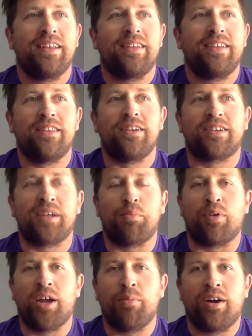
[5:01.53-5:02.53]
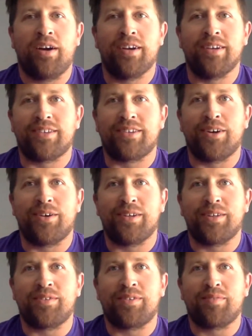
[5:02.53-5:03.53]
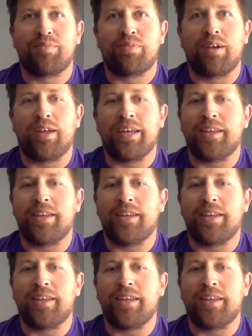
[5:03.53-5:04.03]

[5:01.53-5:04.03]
looked at Braemar and Stone as probably